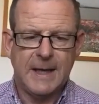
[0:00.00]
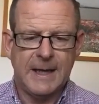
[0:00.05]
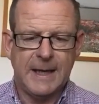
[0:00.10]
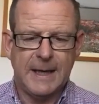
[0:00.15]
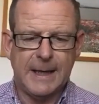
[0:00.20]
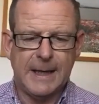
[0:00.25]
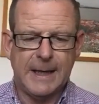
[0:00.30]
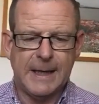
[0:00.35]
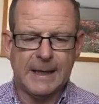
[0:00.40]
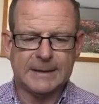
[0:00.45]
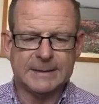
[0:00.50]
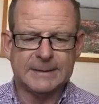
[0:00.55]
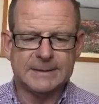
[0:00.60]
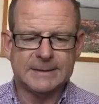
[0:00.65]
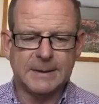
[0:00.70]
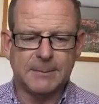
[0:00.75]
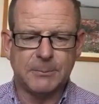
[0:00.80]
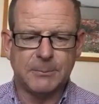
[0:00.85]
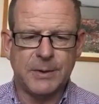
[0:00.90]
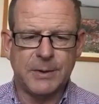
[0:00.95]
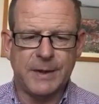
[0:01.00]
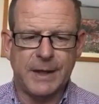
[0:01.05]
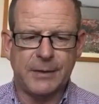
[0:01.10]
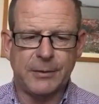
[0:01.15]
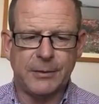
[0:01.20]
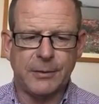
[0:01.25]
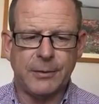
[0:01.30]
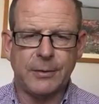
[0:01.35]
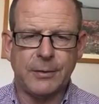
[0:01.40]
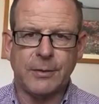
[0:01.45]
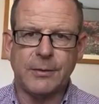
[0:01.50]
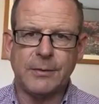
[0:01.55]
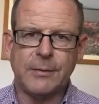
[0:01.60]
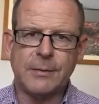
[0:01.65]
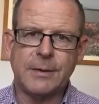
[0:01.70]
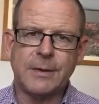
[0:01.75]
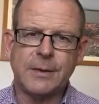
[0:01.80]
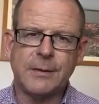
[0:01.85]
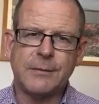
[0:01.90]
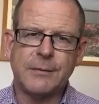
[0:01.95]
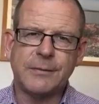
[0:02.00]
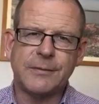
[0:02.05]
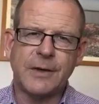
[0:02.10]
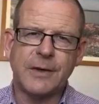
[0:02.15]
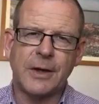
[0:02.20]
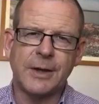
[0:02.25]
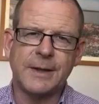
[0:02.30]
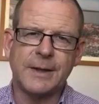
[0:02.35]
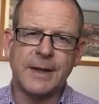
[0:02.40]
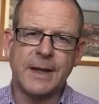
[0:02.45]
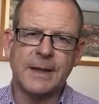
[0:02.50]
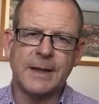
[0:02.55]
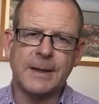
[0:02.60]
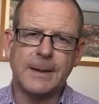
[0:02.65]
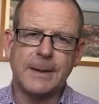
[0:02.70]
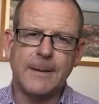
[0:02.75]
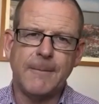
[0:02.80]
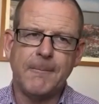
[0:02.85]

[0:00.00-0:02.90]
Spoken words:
And some were there on Good Friday.